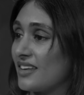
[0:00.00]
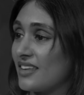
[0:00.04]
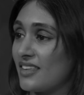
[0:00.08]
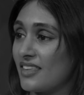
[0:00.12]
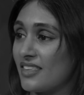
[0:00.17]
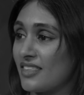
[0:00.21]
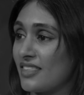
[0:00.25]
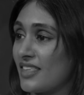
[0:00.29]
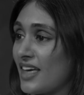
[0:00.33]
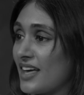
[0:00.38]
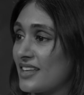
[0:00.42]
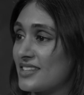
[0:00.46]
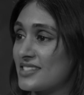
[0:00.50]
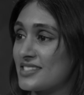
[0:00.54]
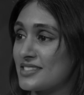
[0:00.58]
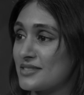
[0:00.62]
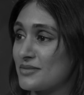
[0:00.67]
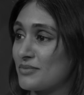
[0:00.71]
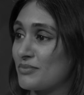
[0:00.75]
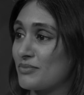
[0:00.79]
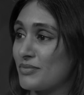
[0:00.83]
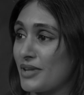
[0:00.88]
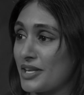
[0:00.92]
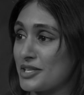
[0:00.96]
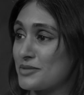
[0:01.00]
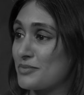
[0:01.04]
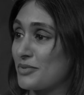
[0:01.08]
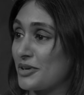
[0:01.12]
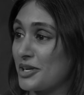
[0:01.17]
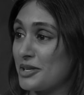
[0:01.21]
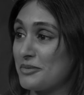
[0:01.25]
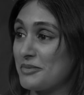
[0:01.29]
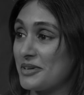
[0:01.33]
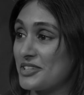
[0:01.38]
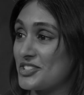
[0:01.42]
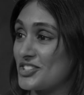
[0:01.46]
that's
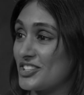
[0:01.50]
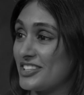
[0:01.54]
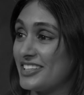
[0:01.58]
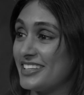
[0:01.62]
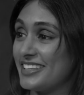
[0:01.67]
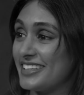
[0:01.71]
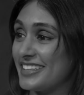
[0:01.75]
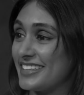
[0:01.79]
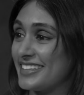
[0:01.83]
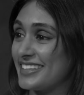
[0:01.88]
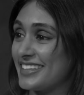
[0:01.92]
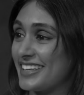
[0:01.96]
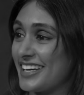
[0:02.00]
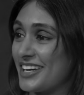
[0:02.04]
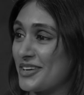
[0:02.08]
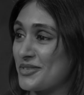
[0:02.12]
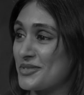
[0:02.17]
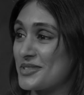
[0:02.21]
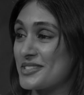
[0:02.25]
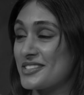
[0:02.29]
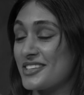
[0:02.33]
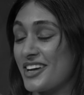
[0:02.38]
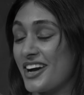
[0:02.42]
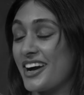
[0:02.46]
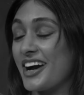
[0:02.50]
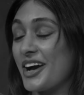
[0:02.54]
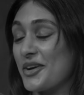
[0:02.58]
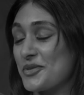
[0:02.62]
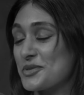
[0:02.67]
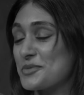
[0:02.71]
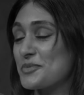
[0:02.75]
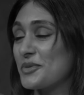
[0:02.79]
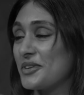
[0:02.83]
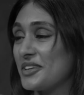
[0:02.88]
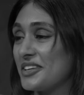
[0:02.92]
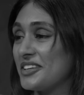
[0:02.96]
pretty much it. I was young. I
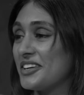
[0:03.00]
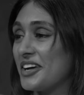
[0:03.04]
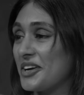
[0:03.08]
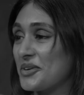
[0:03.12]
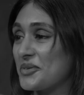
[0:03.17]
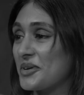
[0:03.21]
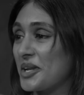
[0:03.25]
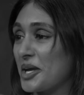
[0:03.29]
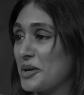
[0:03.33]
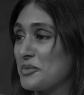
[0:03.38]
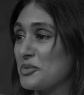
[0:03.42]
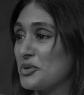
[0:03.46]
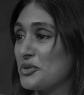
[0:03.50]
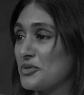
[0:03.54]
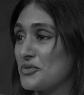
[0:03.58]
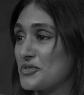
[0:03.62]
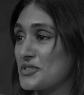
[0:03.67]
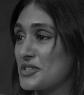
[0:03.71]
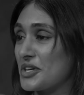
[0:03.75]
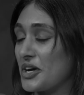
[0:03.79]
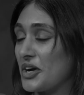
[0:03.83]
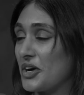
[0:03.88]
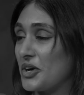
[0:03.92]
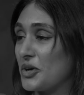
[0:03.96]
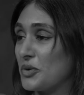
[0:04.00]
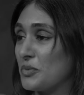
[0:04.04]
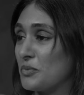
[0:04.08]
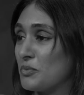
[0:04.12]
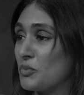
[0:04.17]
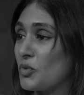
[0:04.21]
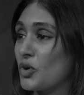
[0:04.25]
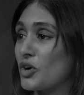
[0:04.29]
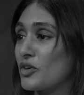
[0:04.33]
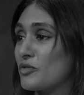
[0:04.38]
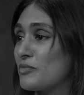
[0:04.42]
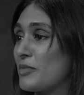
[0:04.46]
was pretty young when I moved, so
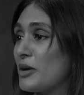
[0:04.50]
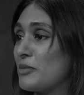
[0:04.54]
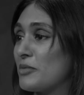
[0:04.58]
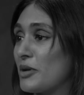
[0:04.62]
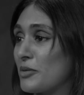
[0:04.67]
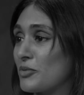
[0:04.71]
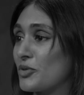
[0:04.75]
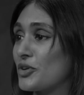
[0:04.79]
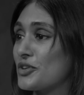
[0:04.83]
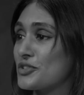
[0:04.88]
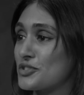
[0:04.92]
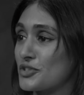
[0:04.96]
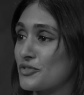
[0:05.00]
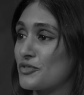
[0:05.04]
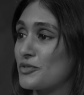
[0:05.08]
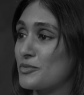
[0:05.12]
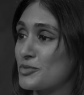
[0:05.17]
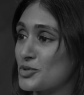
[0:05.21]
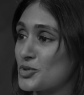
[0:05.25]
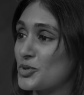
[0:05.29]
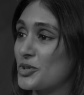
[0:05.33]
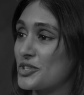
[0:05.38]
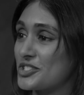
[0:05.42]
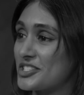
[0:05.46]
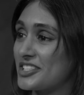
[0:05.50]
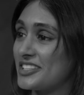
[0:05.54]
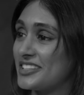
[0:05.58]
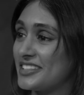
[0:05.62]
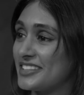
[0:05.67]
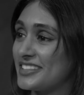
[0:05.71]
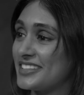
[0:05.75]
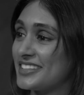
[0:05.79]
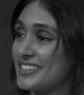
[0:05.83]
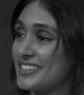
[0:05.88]
more of my memories are from Georgia.